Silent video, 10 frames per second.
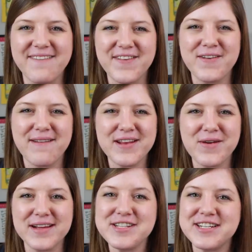If you have any
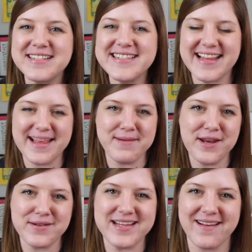questions, let me
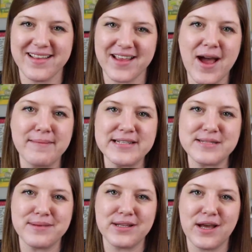know down in the
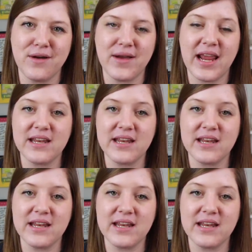comments below.